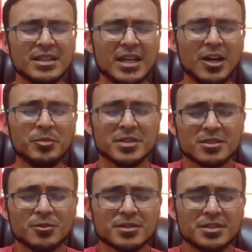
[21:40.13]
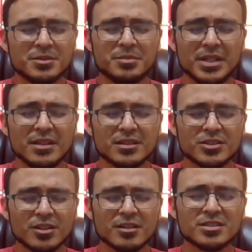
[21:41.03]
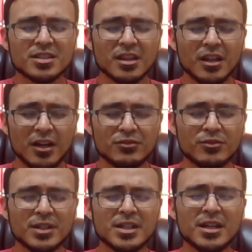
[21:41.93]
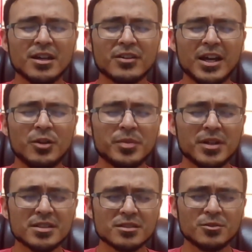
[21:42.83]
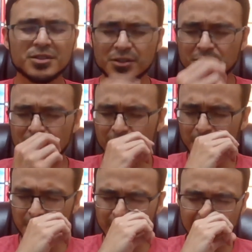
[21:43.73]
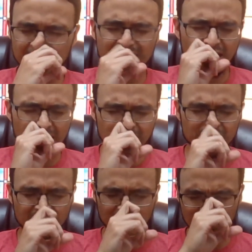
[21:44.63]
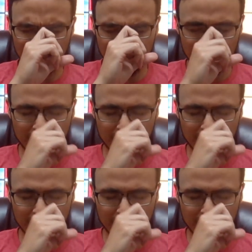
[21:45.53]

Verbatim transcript: Help us, Lord, to be the church, to love one another. Help us, Lord, to work intentionally,